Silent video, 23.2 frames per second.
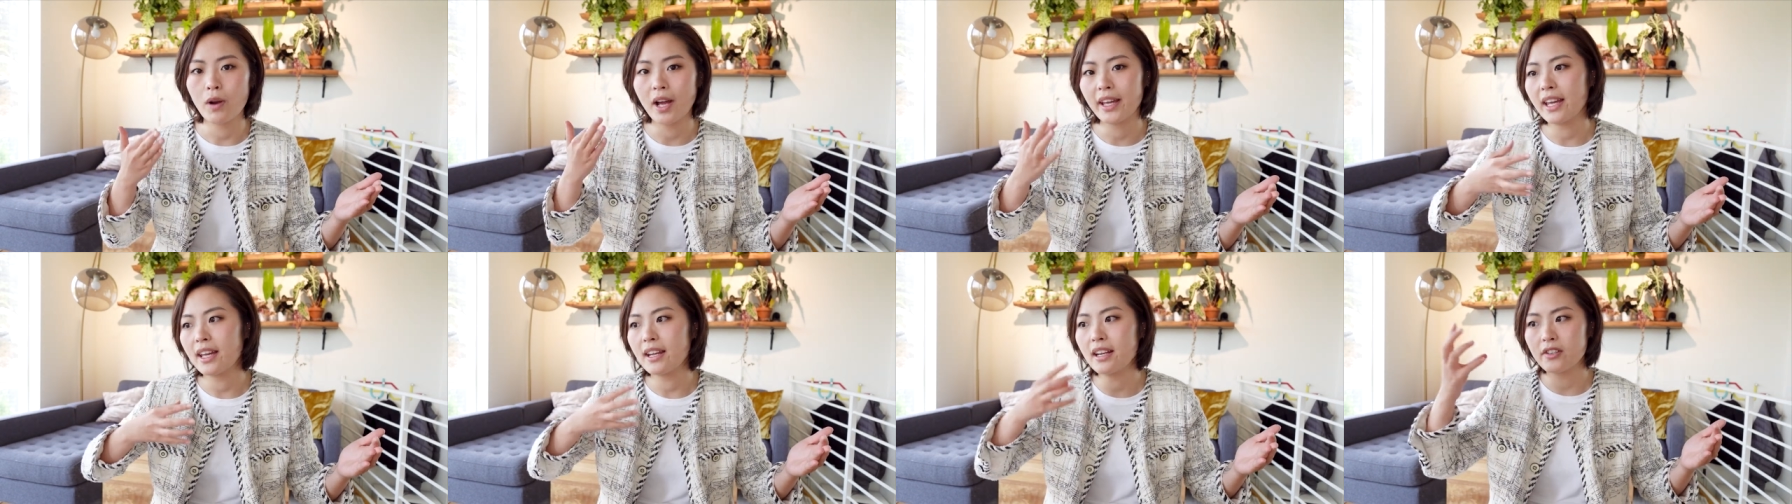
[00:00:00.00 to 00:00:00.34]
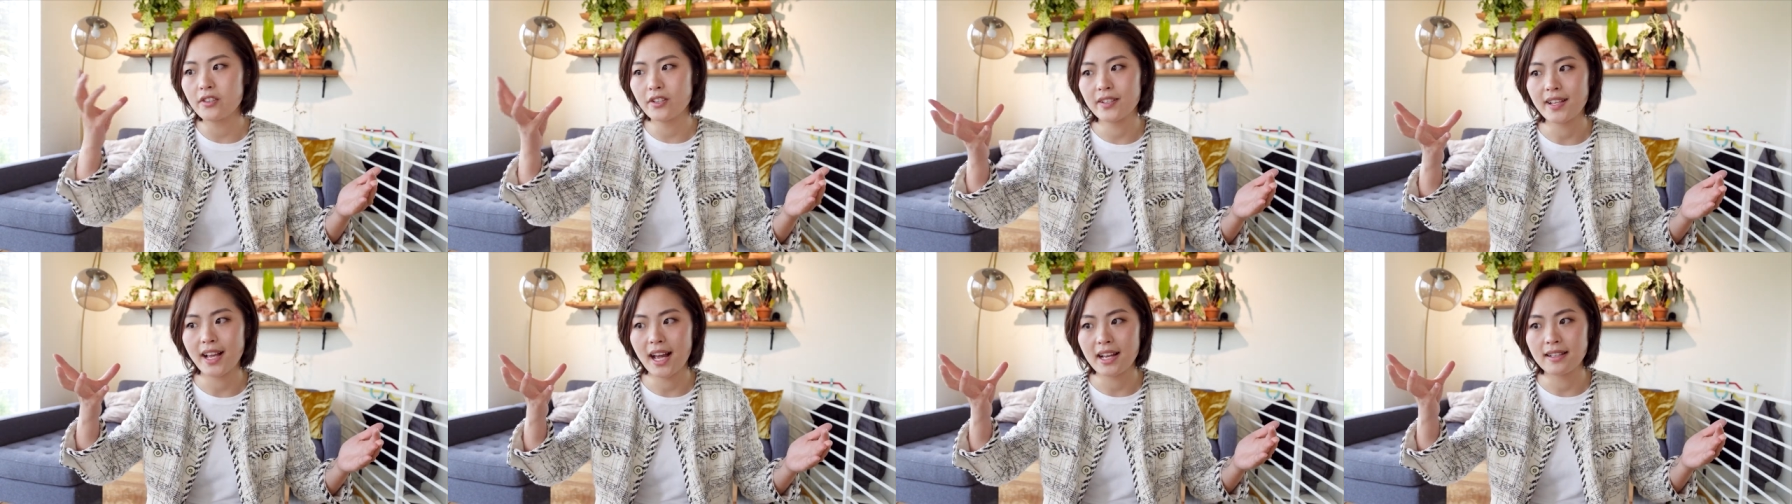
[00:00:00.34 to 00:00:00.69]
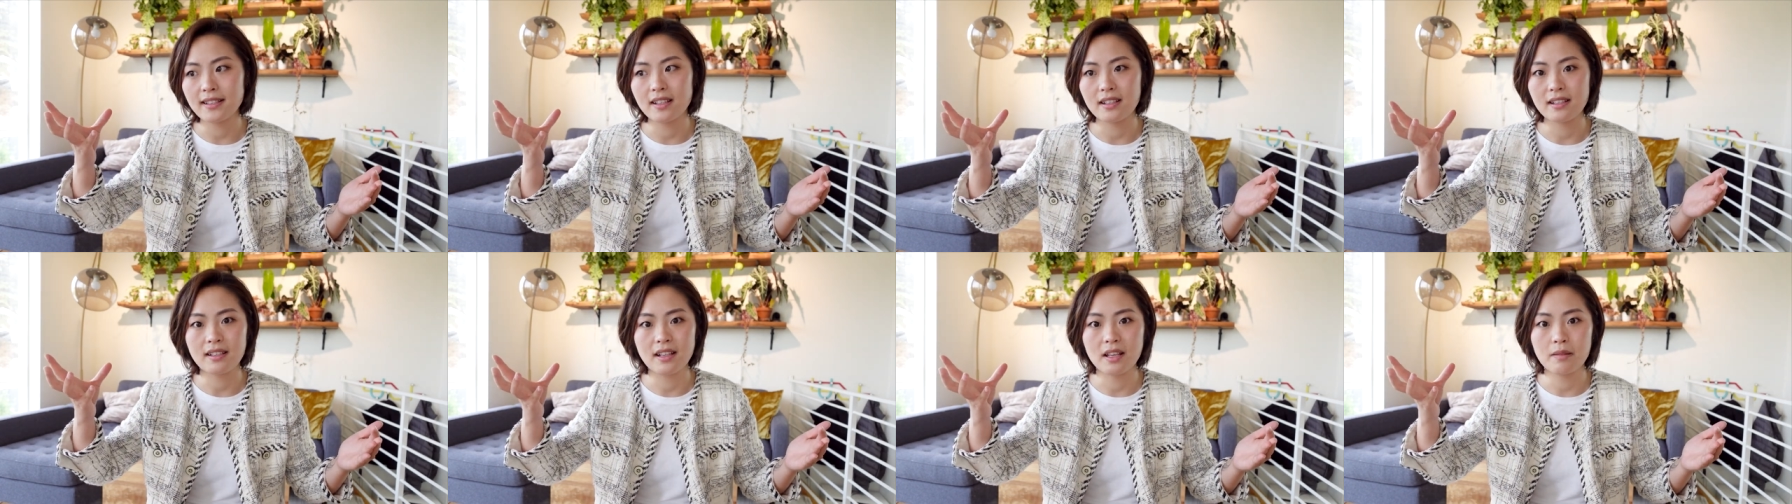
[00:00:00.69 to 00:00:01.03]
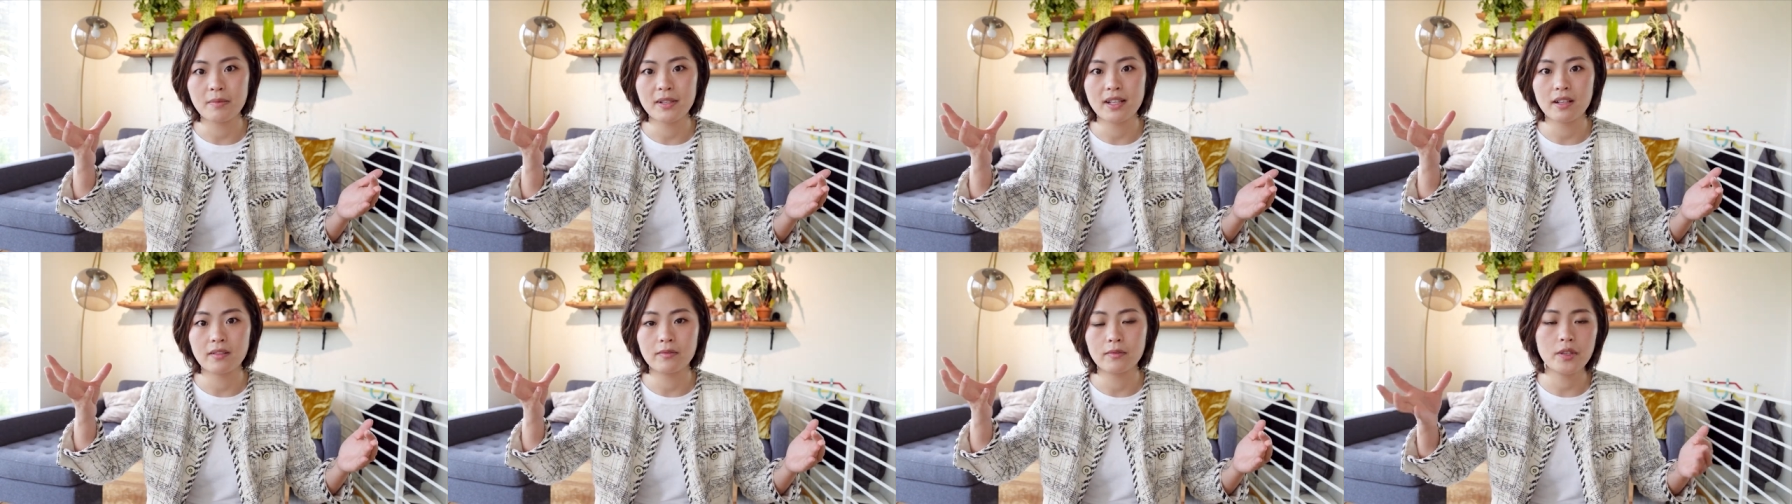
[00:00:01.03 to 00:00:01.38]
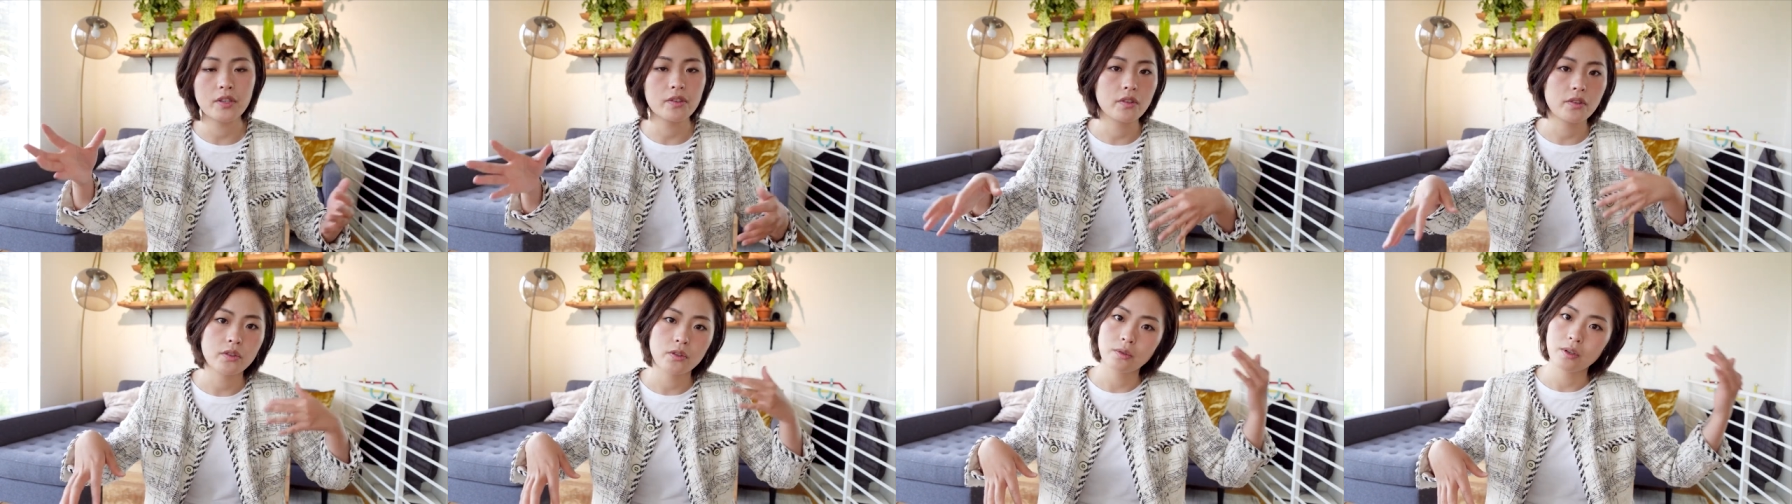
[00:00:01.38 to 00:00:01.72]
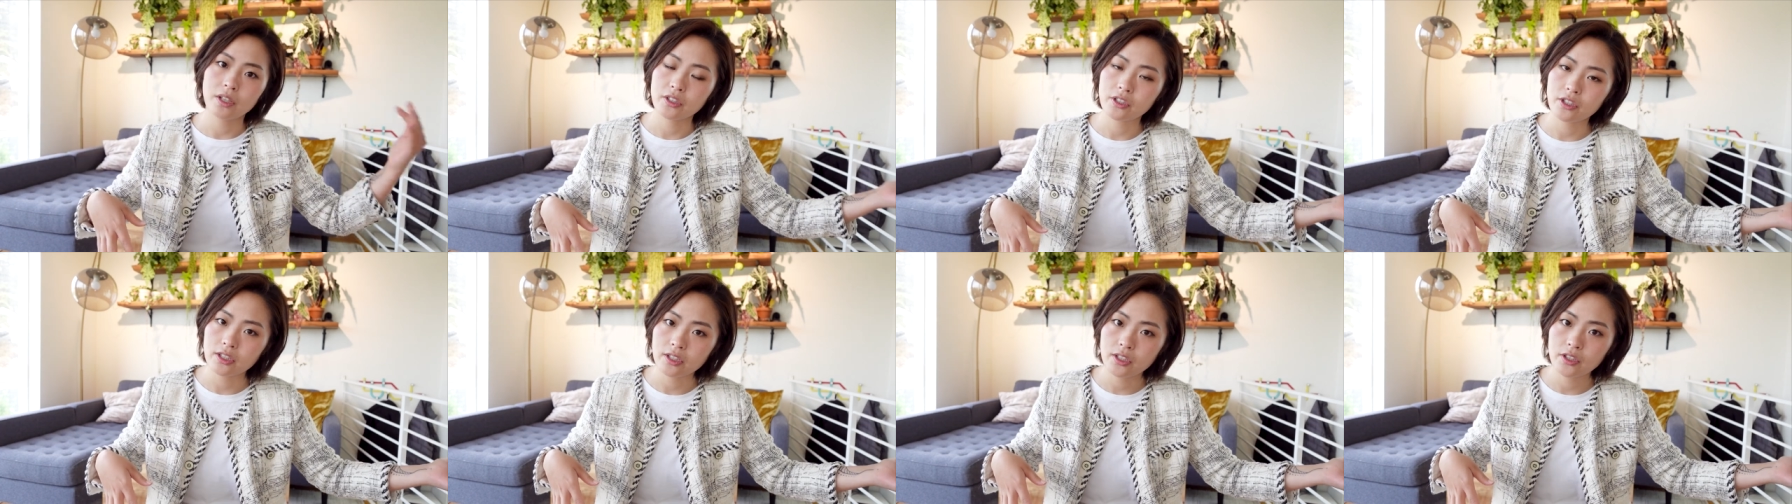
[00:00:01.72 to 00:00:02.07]
Why can't I just ask the same set of research
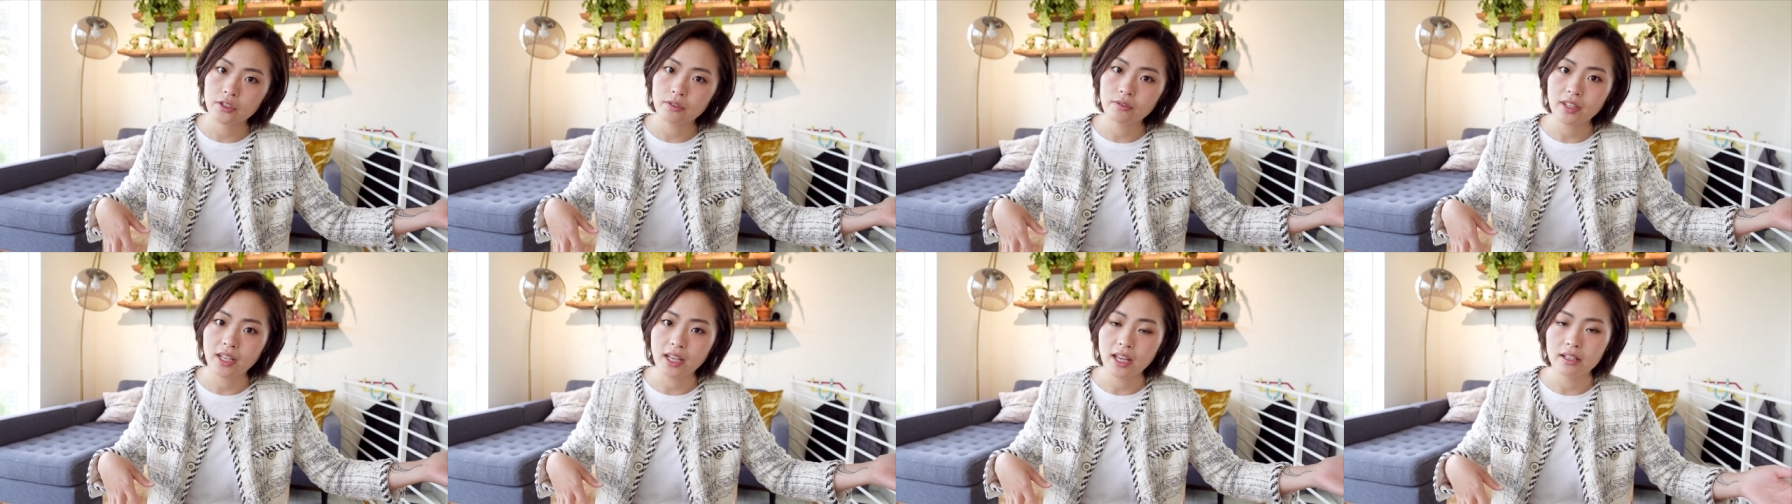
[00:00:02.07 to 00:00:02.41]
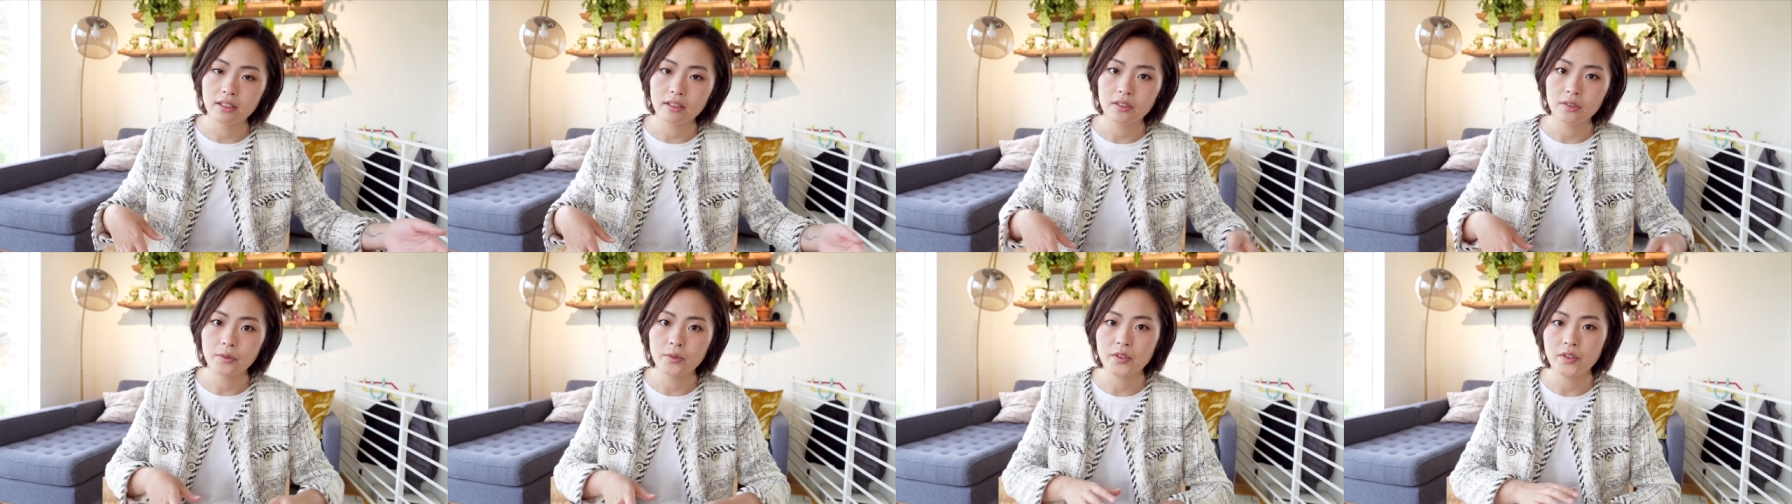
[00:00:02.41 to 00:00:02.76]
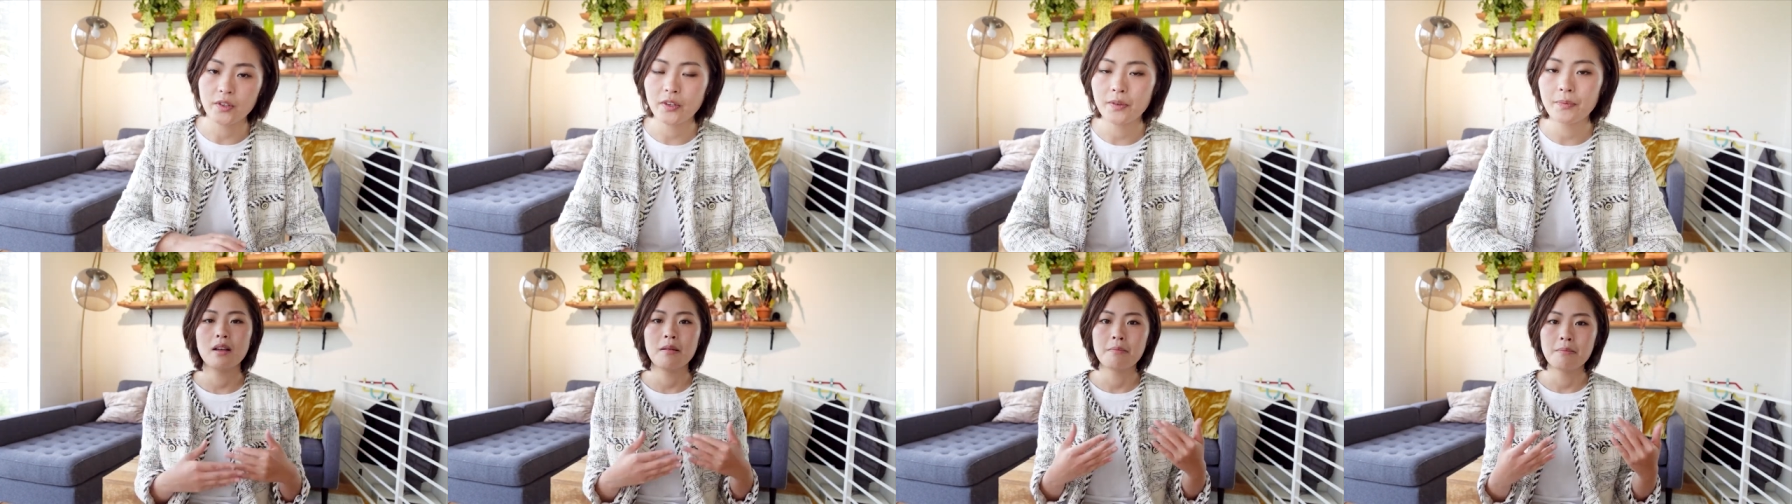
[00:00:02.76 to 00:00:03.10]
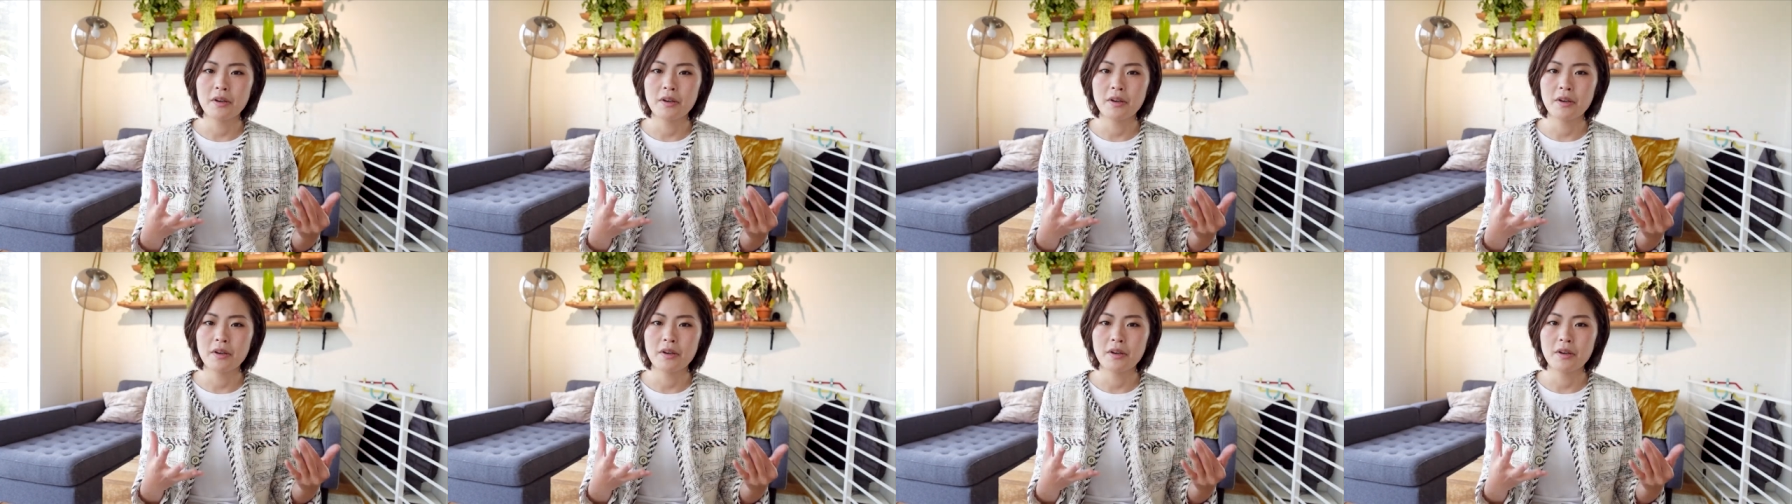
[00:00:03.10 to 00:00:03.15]
question to the end user?